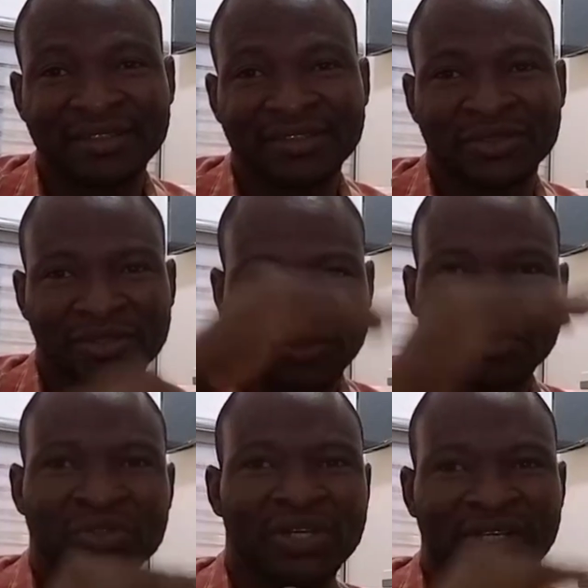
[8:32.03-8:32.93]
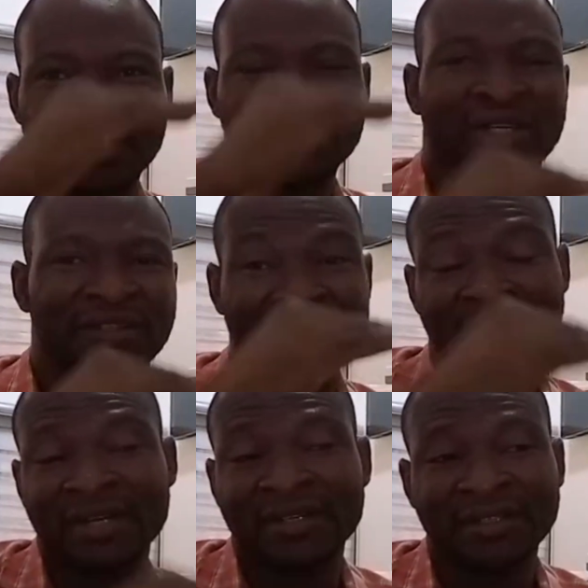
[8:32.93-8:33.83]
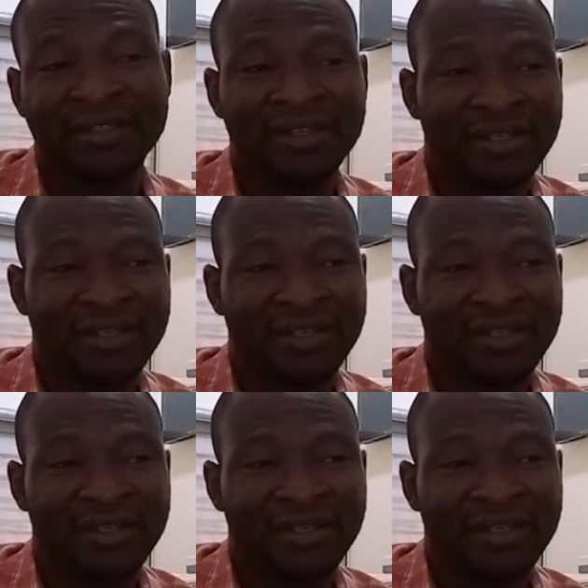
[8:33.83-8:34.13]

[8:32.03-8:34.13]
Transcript: So this one you can actually vary.